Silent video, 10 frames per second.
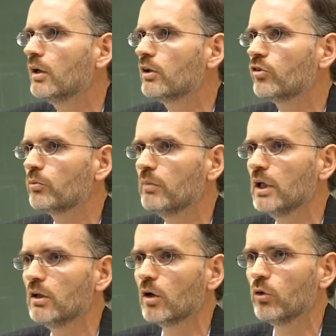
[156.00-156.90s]
Does it
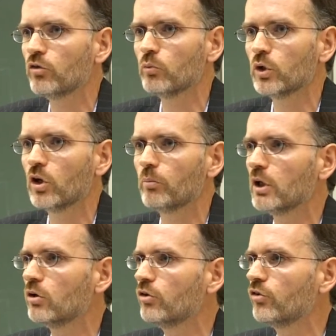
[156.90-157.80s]
mean a Muslim would not
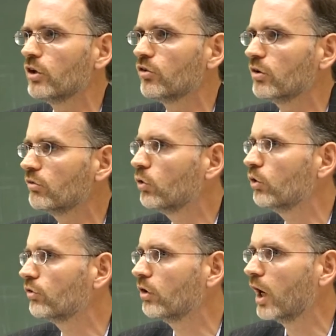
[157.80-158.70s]
be a good citizen? Of
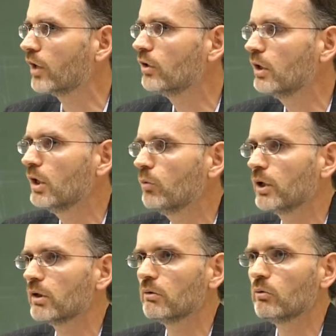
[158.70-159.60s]
course not.
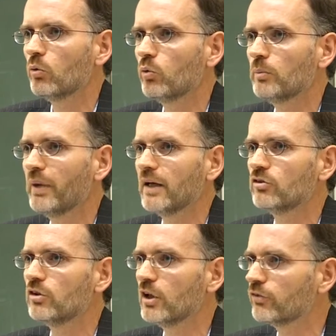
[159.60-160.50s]
But we beg
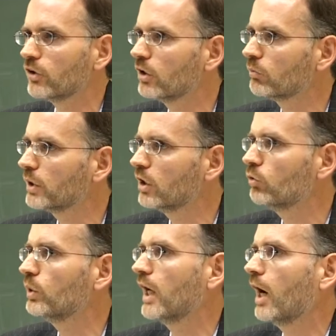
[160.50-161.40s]
to differ because
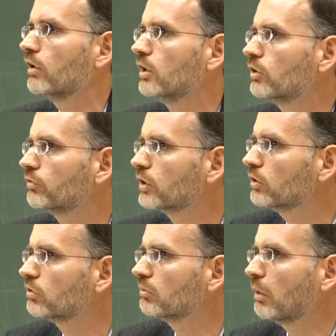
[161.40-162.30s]
we carry a
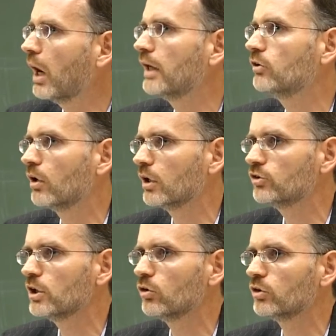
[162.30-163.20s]
different
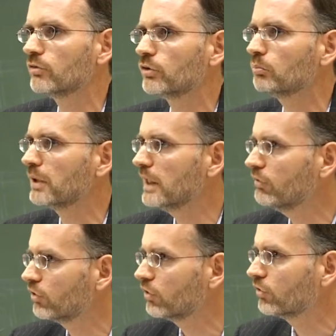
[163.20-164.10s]
ideology or a different
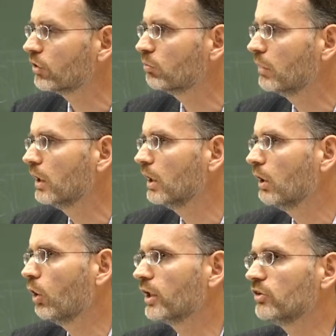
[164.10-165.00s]
belief system
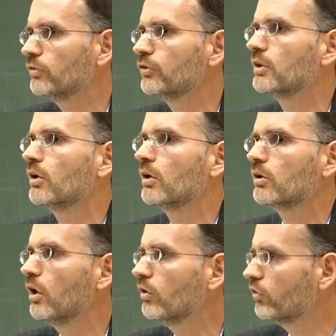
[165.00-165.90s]
and a different
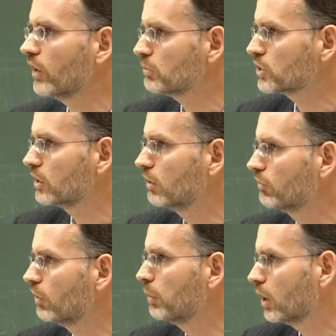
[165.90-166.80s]
conception of